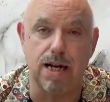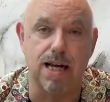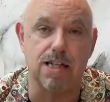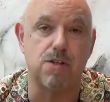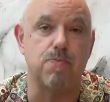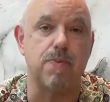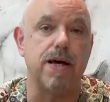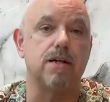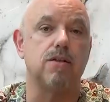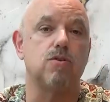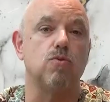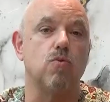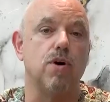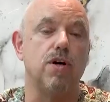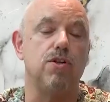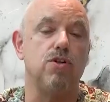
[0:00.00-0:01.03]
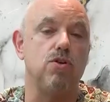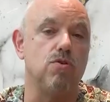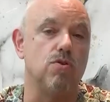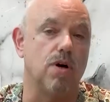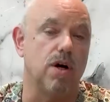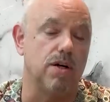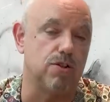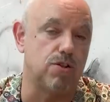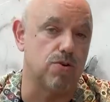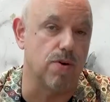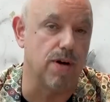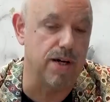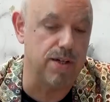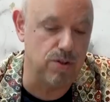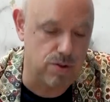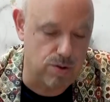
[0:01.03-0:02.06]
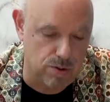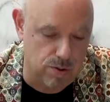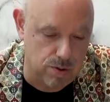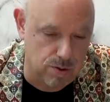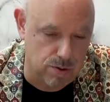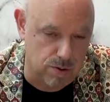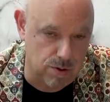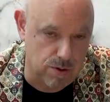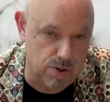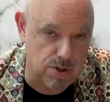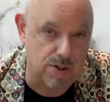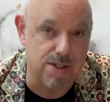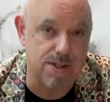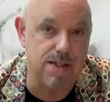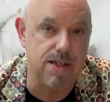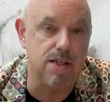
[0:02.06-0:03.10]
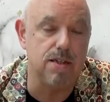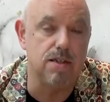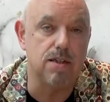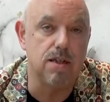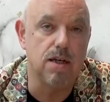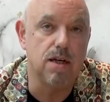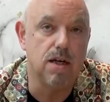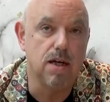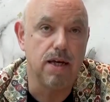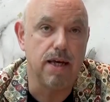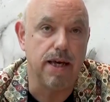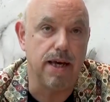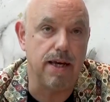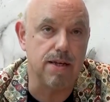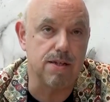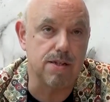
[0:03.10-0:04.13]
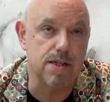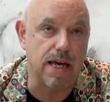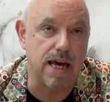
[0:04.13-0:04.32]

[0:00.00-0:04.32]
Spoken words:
aspect when you are trying to succeed is